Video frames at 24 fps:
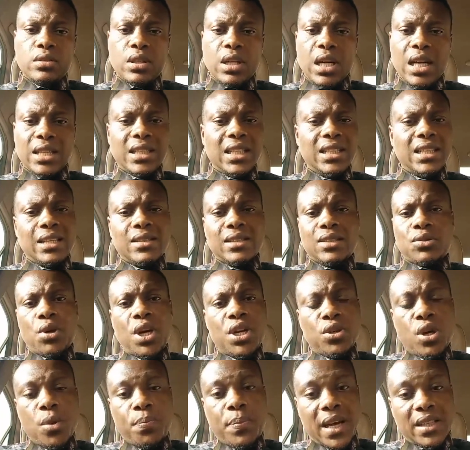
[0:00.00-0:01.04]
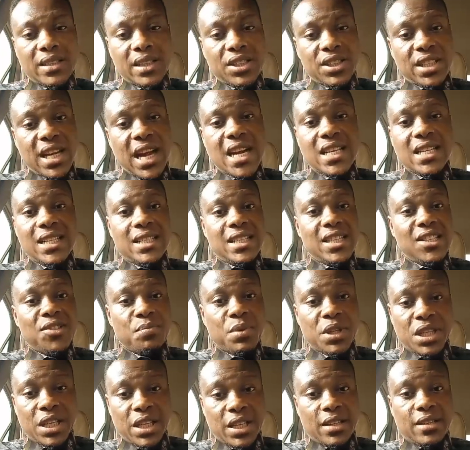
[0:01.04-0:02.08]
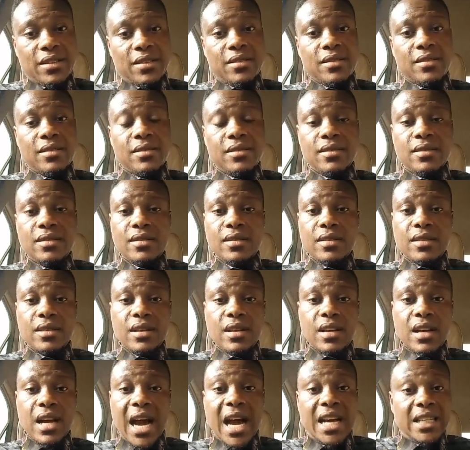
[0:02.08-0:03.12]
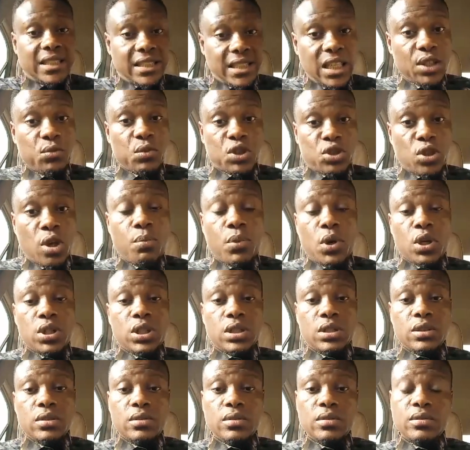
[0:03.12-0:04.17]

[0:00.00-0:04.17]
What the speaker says: I said, growing up as a child in this Benin, I stayed with somebody.